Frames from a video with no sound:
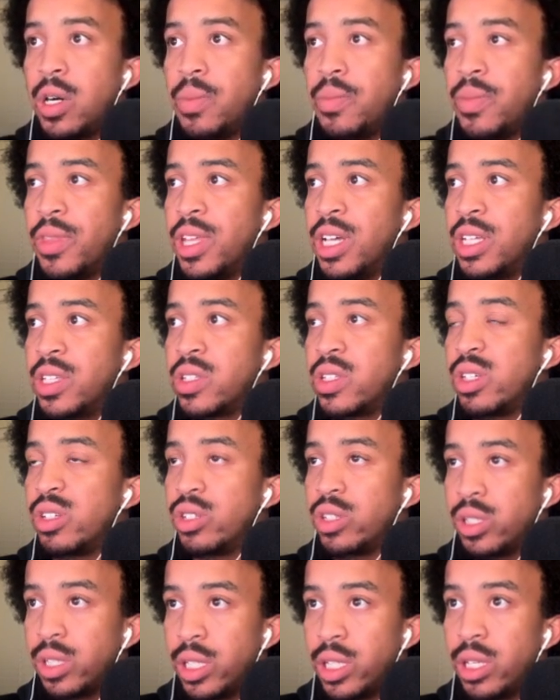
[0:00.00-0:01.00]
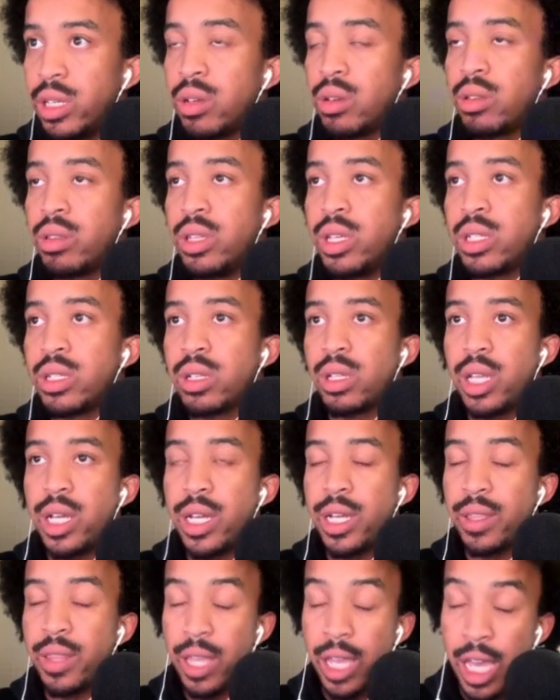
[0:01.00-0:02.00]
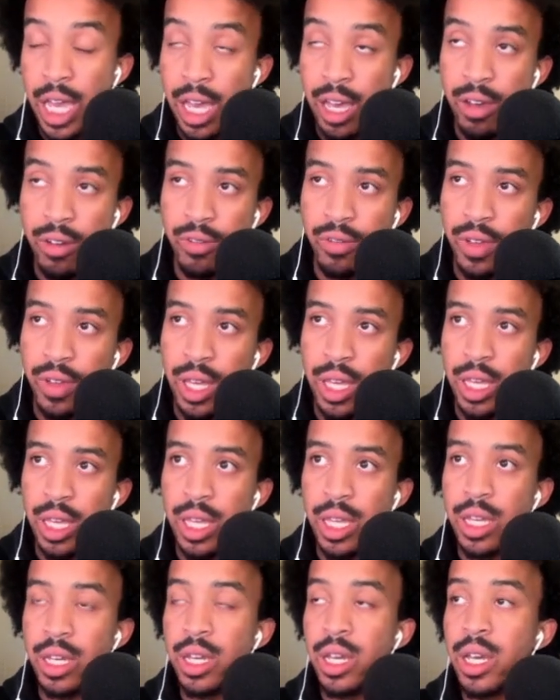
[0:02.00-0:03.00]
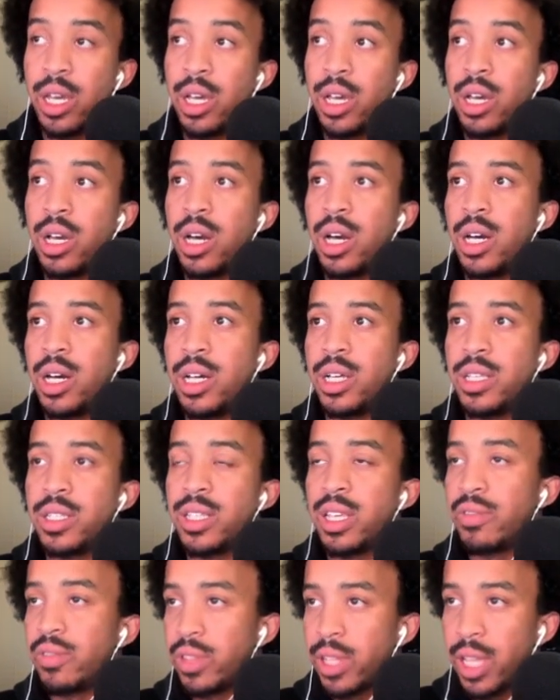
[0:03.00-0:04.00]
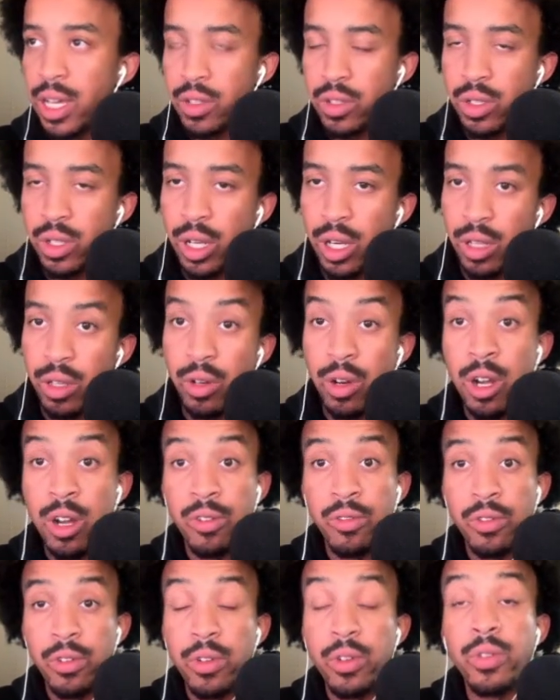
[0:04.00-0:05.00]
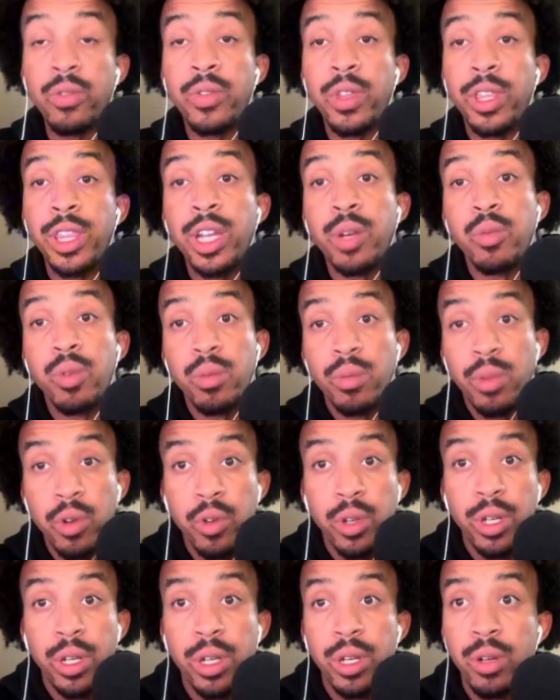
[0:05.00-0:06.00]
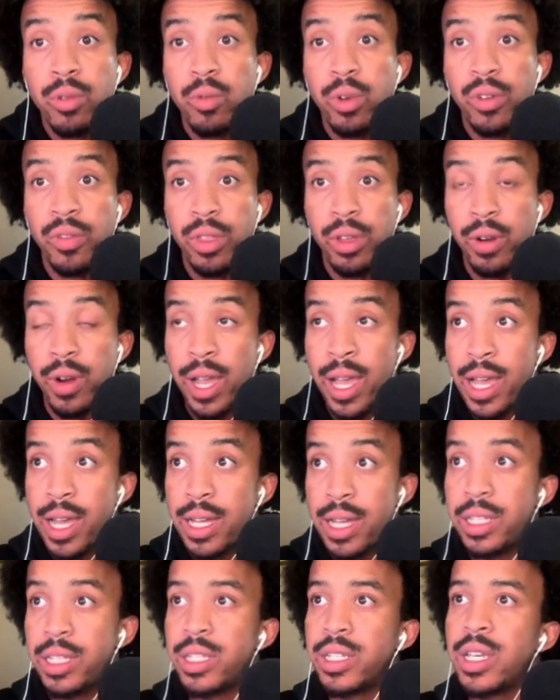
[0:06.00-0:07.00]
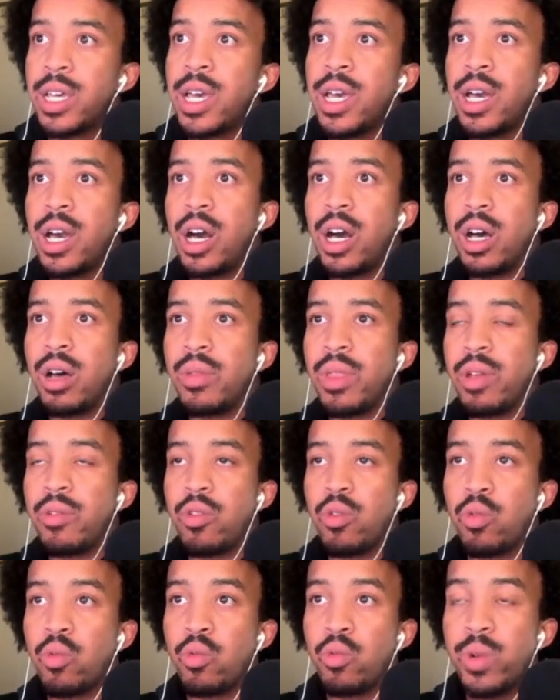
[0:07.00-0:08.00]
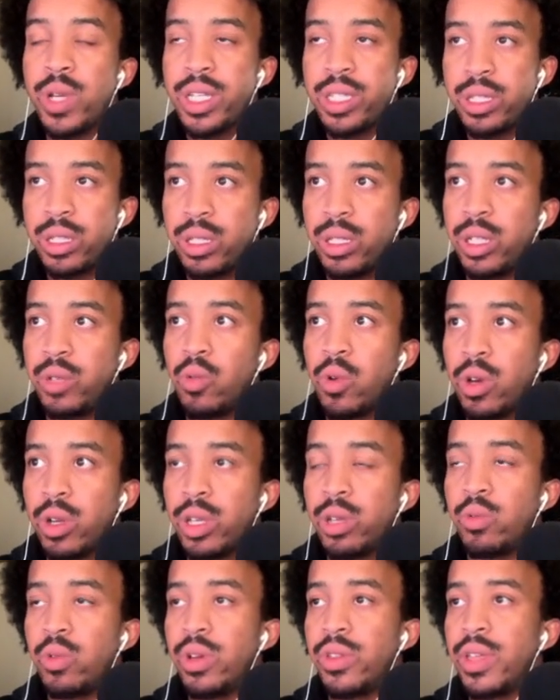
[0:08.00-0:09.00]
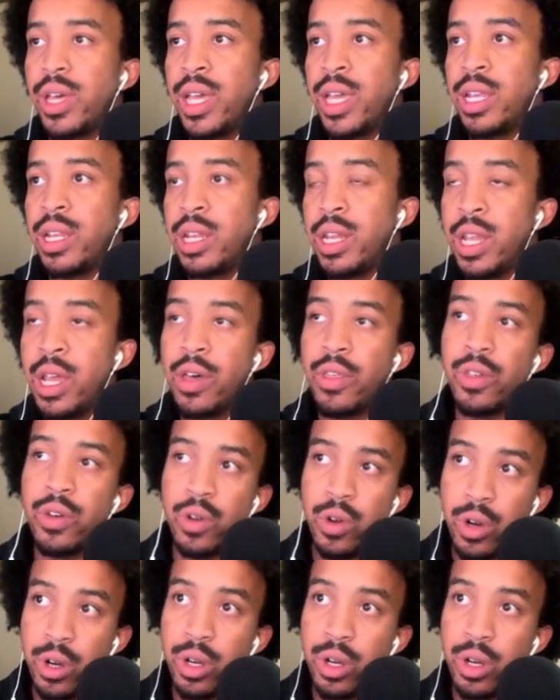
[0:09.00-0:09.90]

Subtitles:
Essentially, this client, they have a $7,000 offer that they're promoting with their ads. They were recently working with another